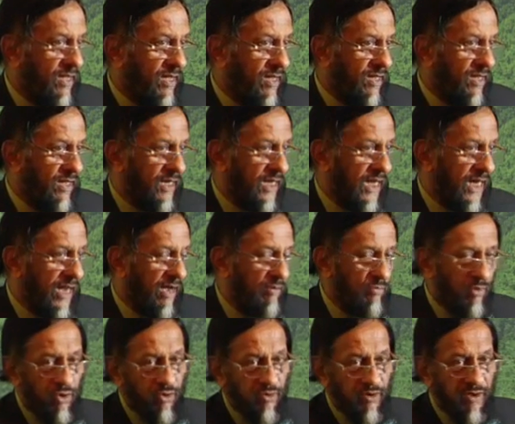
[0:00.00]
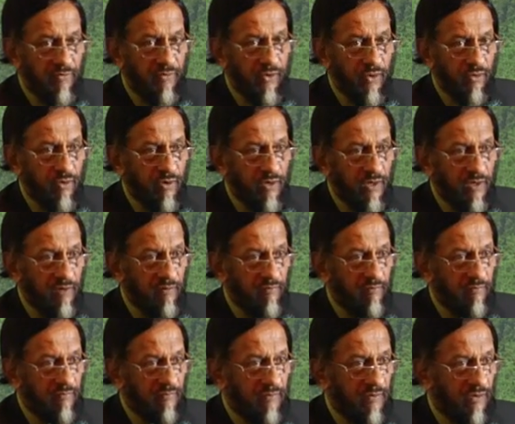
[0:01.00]
And I want to give you a
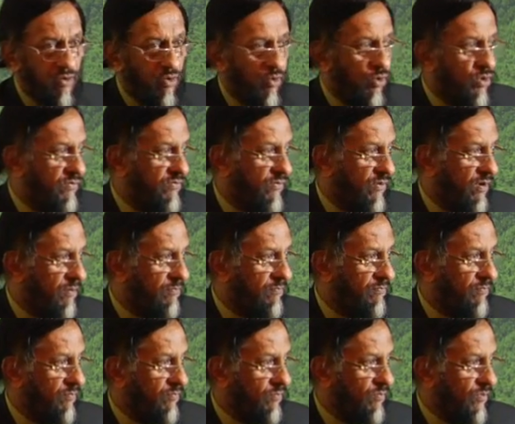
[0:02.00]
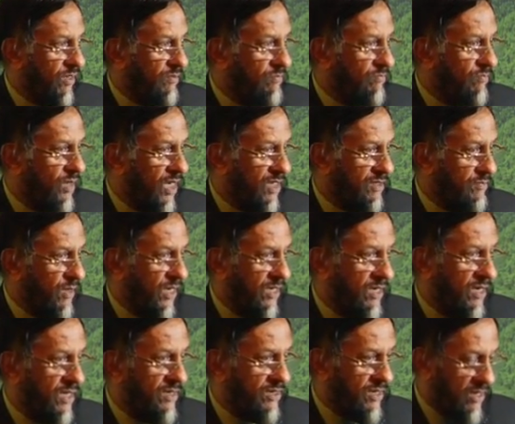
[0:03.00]
quote from Mahatma
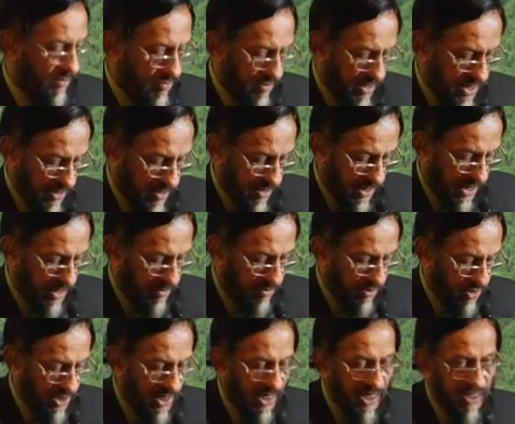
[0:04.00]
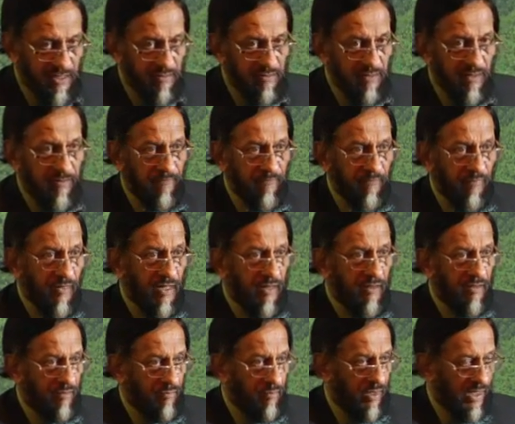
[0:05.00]
Gandhi when he was asked
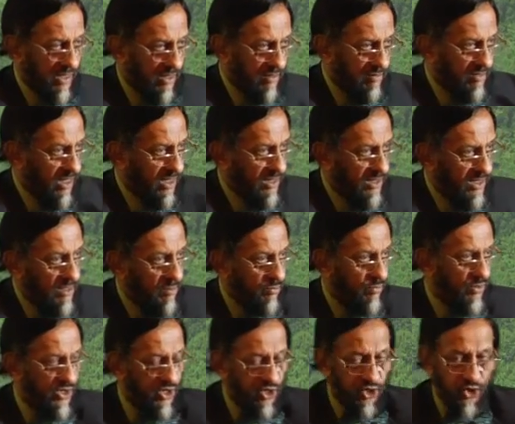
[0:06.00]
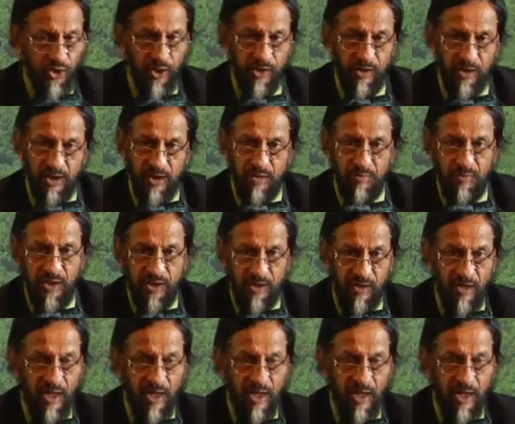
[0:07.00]
by, I think, a British journalist, Mr.